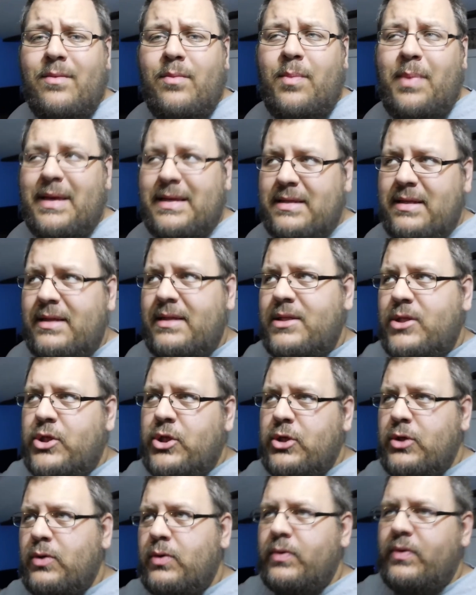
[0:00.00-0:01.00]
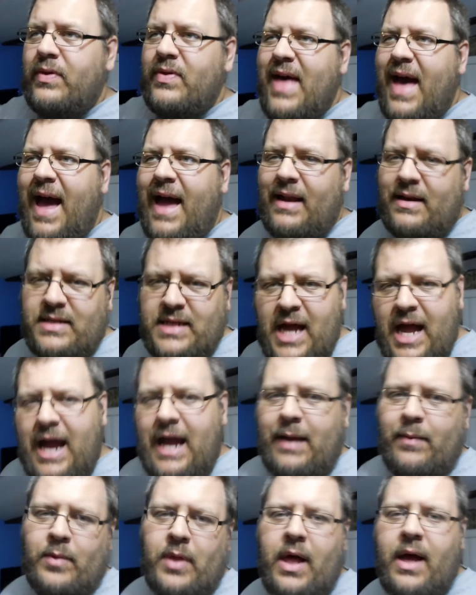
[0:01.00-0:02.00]
basically to that
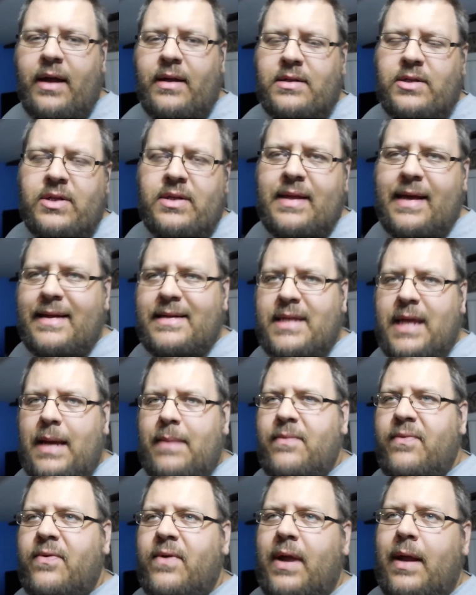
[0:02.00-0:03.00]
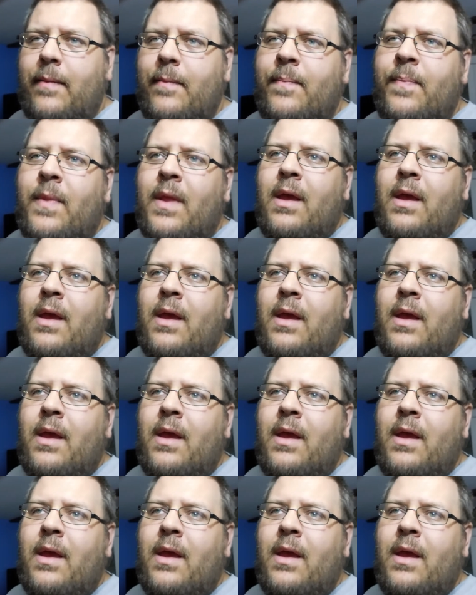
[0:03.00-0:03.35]
timeline, to that time frame.